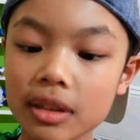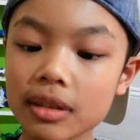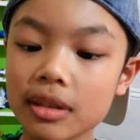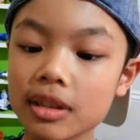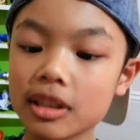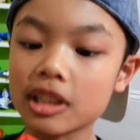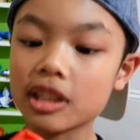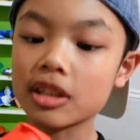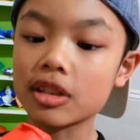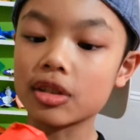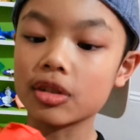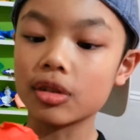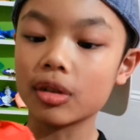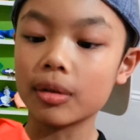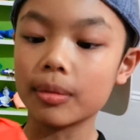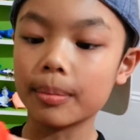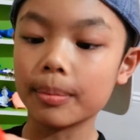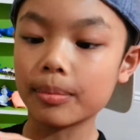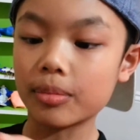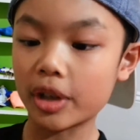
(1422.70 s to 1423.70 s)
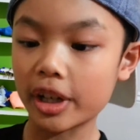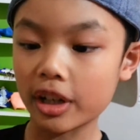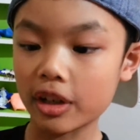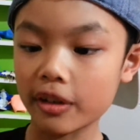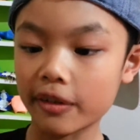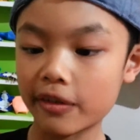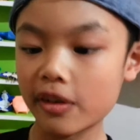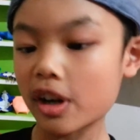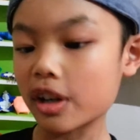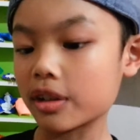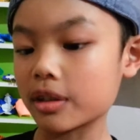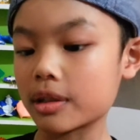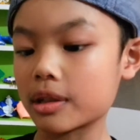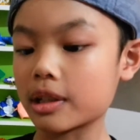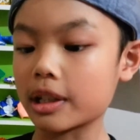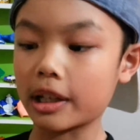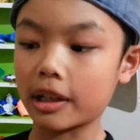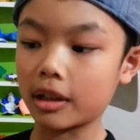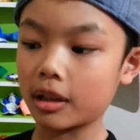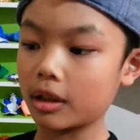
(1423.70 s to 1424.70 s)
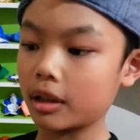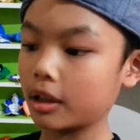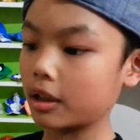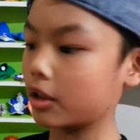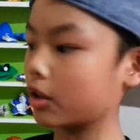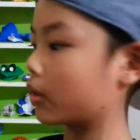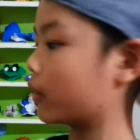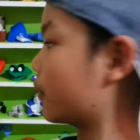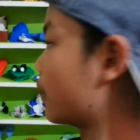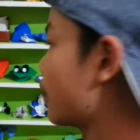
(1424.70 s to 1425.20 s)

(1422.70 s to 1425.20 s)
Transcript: just to prank your friends, like you're a